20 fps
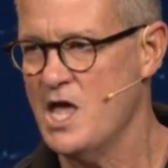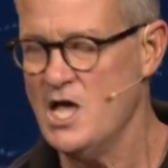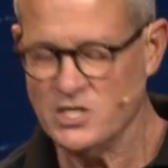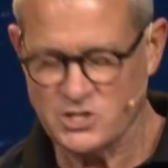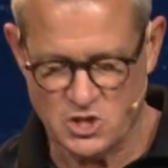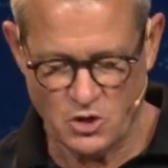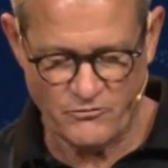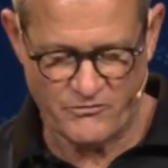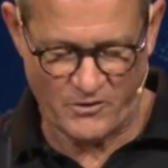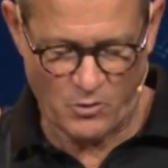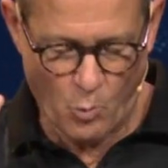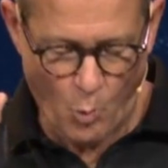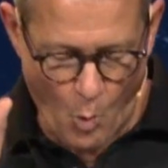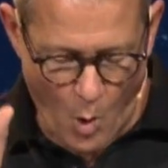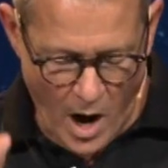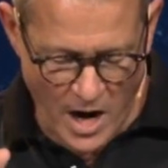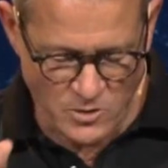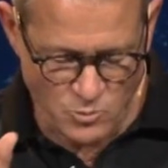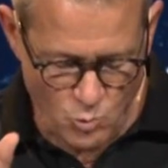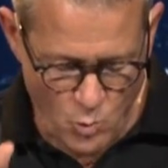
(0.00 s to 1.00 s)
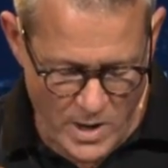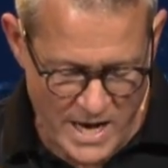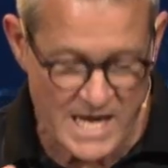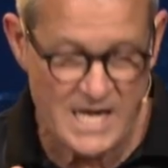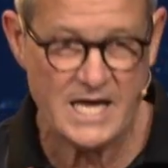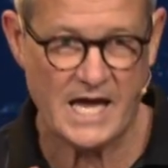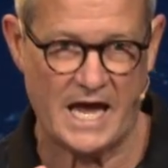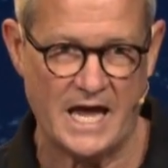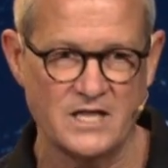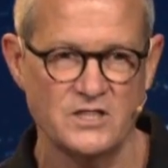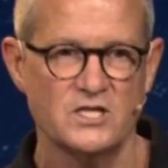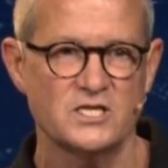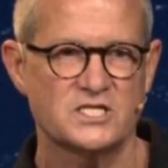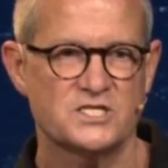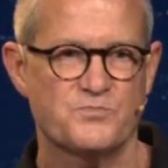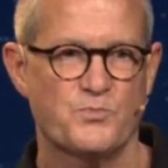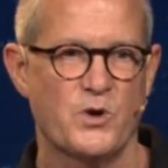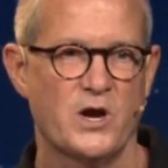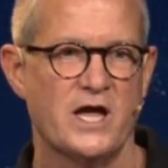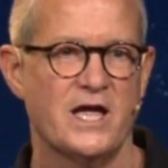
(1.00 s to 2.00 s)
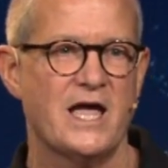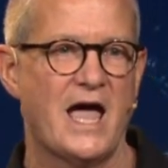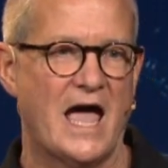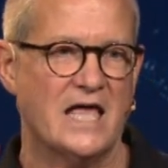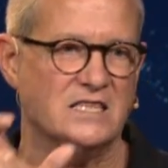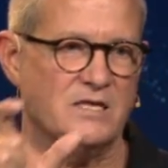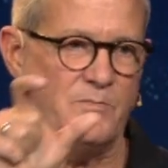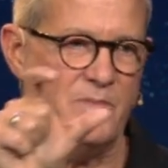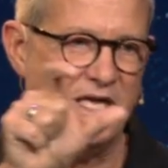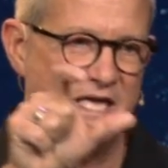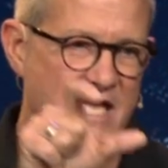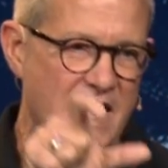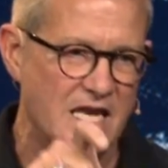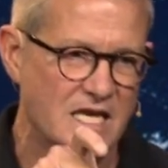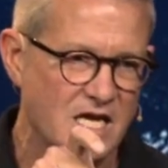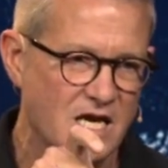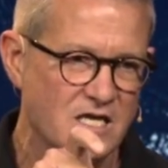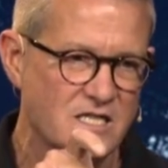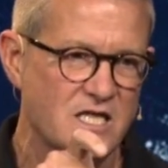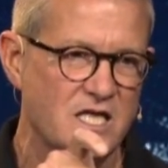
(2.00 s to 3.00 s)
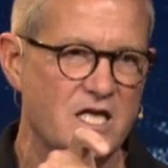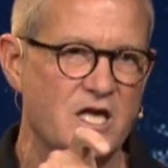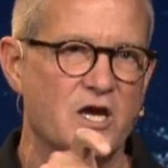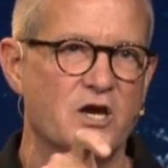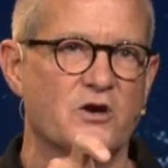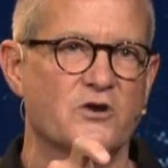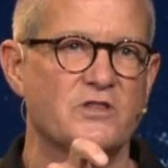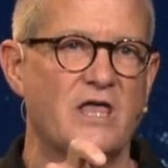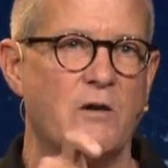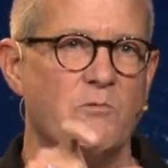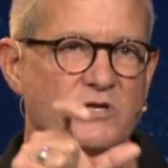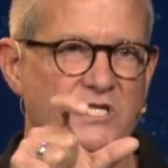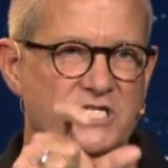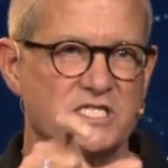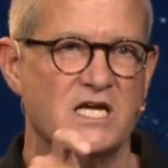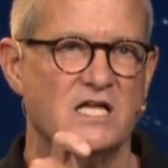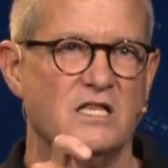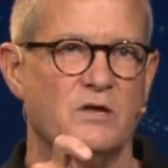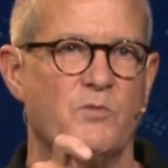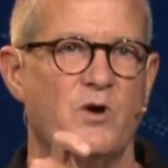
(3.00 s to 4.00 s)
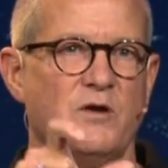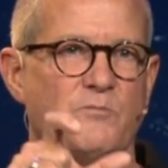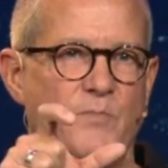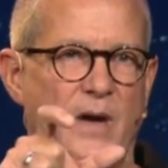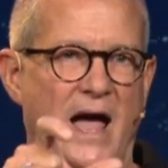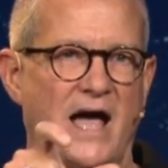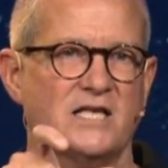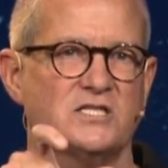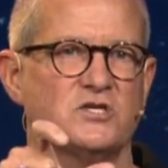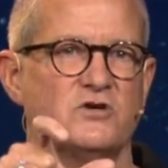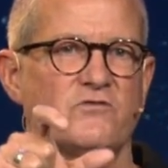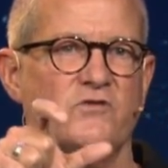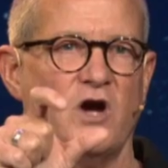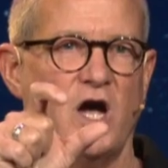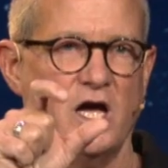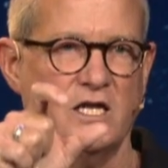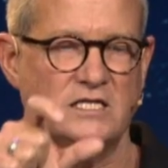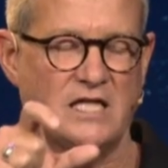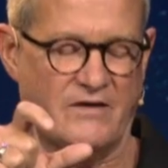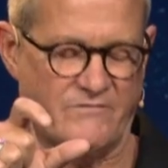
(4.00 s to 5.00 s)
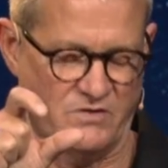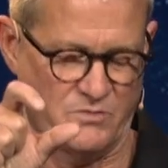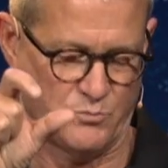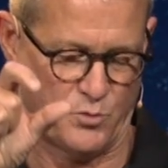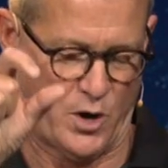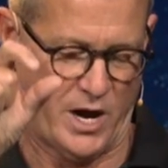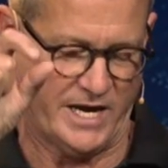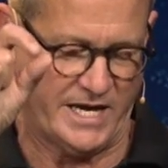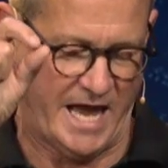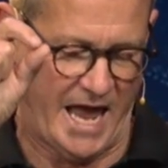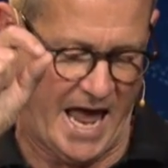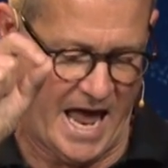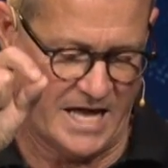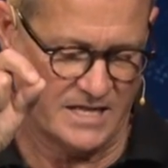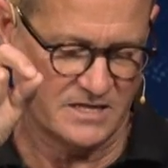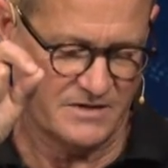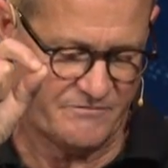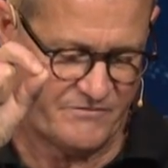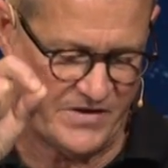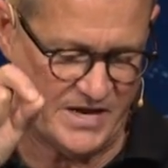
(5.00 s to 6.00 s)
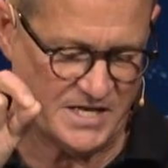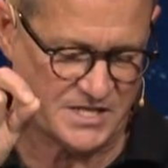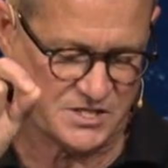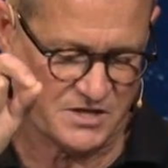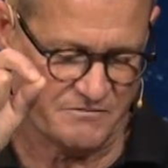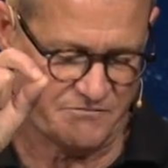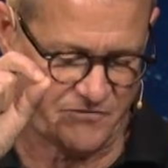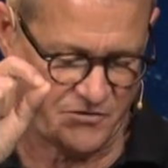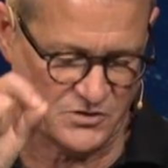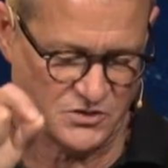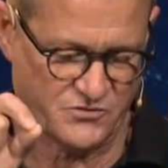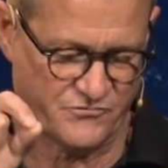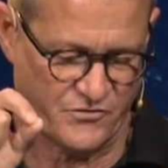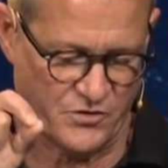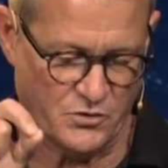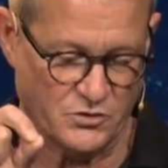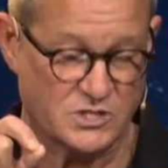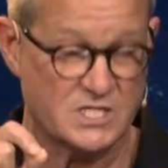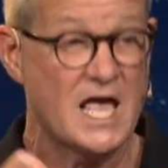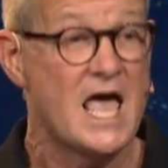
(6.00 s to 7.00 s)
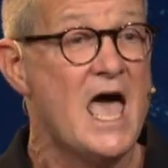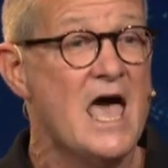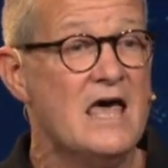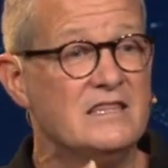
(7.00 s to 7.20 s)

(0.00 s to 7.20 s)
So for 1 week in the spring, at the beginning of the year, they would celebrate Passover, unleavened bread, and the Feast of First Fruits.